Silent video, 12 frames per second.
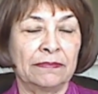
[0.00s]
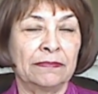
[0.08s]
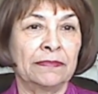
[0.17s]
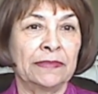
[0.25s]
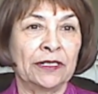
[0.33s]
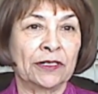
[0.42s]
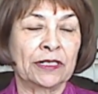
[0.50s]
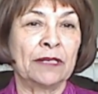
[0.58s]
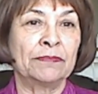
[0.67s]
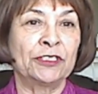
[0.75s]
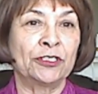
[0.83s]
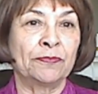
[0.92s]
there
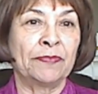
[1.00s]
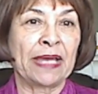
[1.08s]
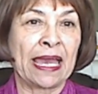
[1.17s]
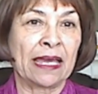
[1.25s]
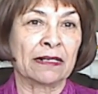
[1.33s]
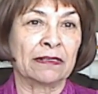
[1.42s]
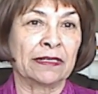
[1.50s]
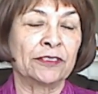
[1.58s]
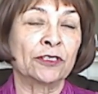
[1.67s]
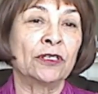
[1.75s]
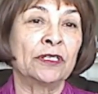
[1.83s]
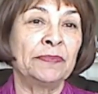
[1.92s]
comes your battle, and
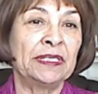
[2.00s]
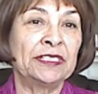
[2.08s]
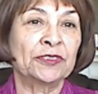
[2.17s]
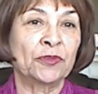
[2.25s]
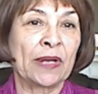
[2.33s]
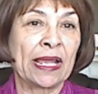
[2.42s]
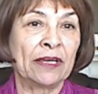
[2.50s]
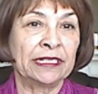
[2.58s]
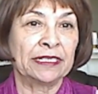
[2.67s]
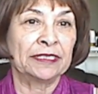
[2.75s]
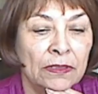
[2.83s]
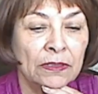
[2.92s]
they're going to be
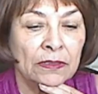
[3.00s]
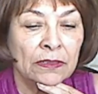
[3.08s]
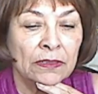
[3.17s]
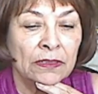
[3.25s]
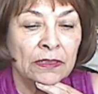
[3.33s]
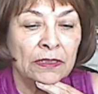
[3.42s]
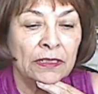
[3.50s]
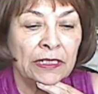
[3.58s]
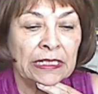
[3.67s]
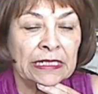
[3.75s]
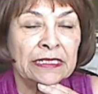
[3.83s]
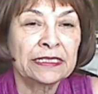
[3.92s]
surrounded.
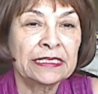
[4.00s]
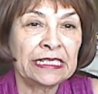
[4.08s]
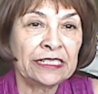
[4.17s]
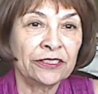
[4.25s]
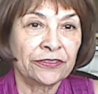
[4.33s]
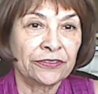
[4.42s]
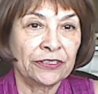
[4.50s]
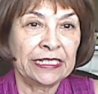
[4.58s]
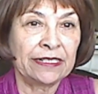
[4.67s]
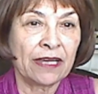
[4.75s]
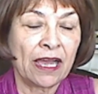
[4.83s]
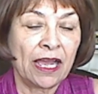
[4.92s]
In Ezekiel
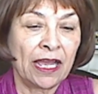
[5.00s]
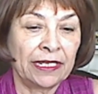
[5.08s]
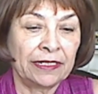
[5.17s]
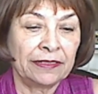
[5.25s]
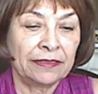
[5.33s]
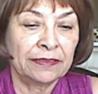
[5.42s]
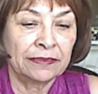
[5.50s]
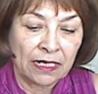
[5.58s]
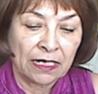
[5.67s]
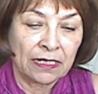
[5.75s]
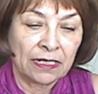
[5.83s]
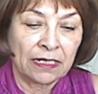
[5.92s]
39,
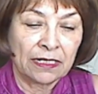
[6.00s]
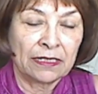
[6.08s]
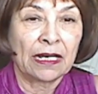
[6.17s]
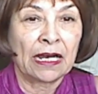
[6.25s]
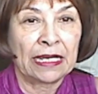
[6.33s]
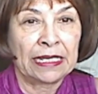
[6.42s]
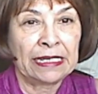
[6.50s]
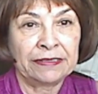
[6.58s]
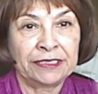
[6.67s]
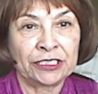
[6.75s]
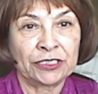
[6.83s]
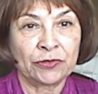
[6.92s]
I
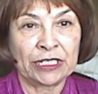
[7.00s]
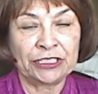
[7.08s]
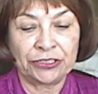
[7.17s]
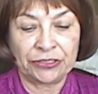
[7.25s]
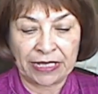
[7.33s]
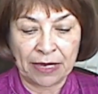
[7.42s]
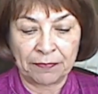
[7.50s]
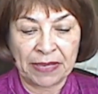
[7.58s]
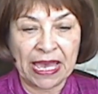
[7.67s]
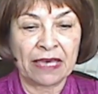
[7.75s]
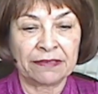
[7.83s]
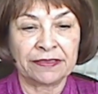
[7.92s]
had just read you that
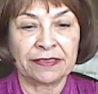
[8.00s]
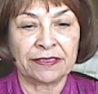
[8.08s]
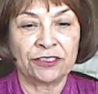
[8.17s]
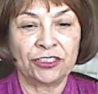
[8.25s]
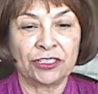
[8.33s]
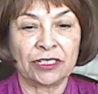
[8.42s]
passage,